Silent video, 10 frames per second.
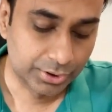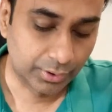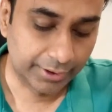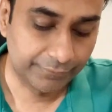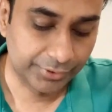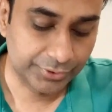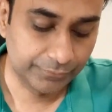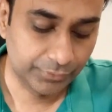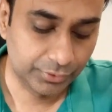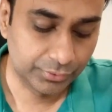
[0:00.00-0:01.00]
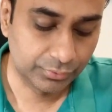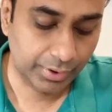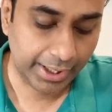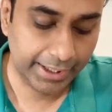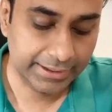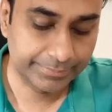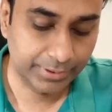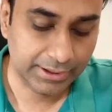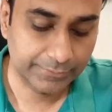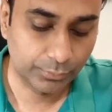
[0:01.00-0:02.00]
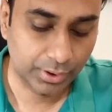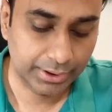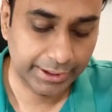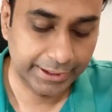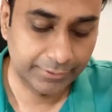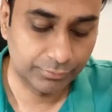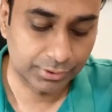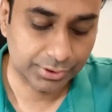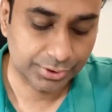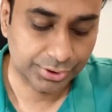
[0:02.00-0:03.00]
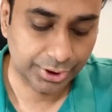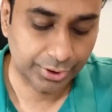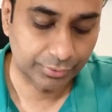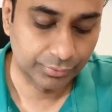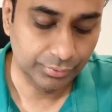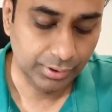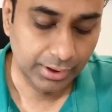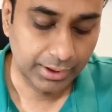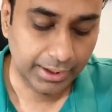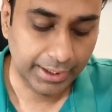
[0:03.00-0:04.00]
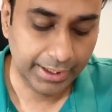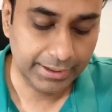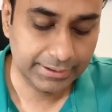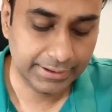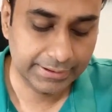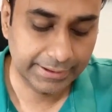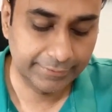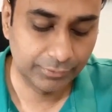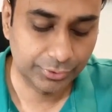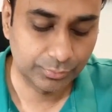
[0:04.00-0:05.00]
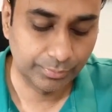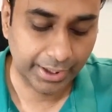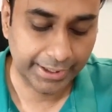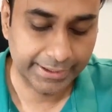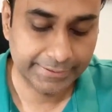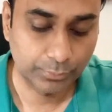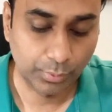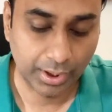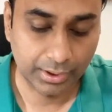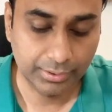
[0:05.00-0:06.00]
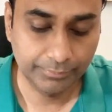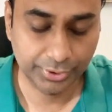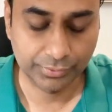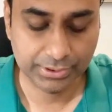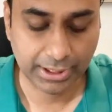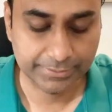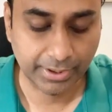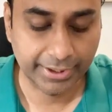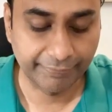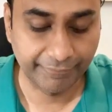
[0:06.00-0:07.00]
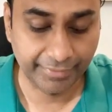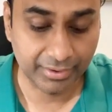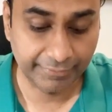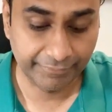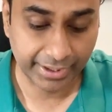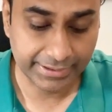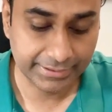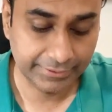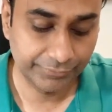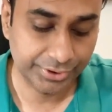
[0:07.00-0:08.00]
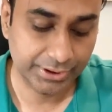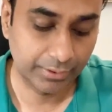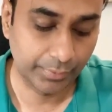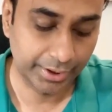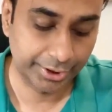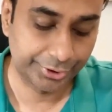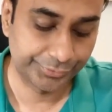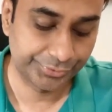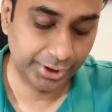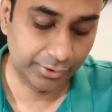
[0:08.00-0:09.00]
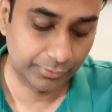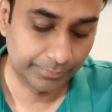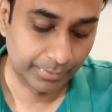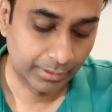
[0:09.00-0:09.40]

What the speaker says: So I'd first of all do x plus 1 equals 0. X is equal to minus 1 because that's my divisor, which is equated to 0.